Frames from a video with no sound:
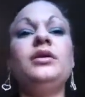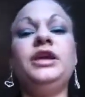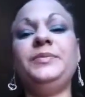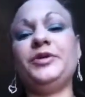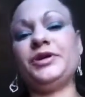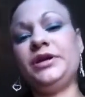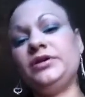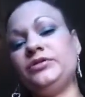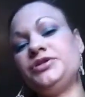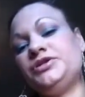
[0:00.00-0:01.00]
keep your
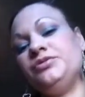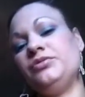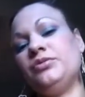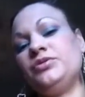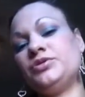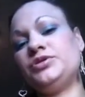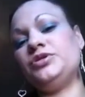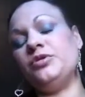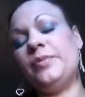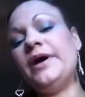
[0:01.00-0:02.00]
heel to
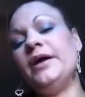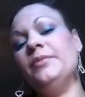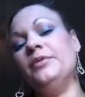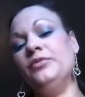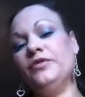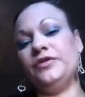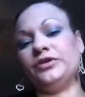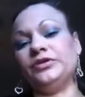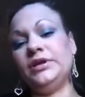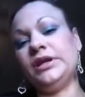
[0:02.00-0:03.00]
the bed, but move
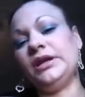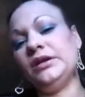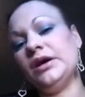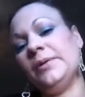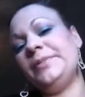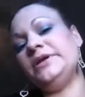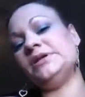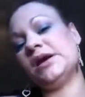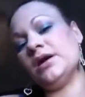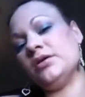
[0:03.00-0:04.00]
your knee up and
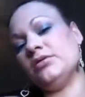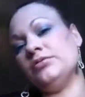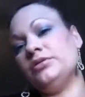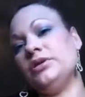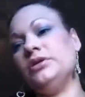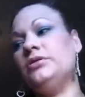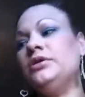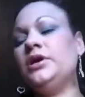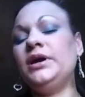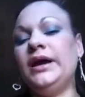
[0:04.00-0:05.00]
down,
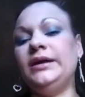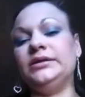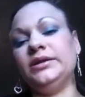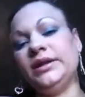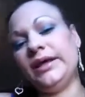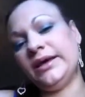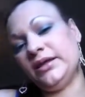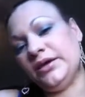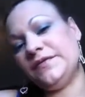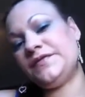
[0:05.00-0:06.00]
and leg
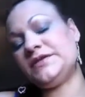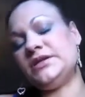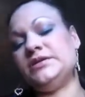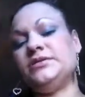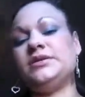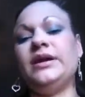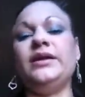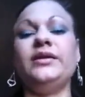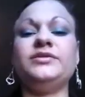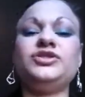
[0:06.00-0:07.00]
lifts
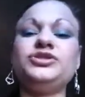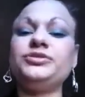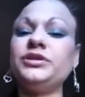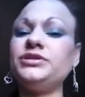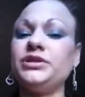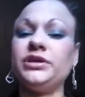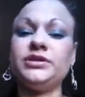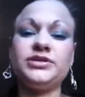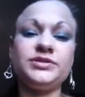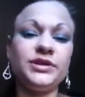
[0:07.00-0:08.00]
and stretching.
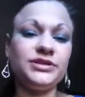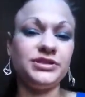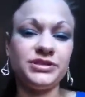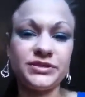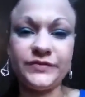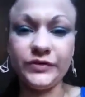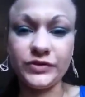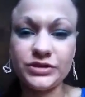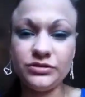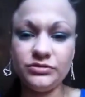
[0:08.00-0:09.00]
And stretching just
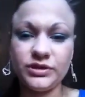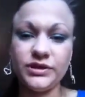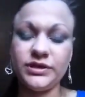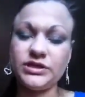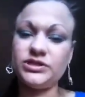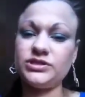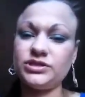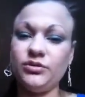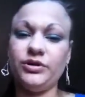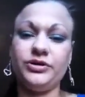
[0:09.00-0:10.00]
feels so good, and it's so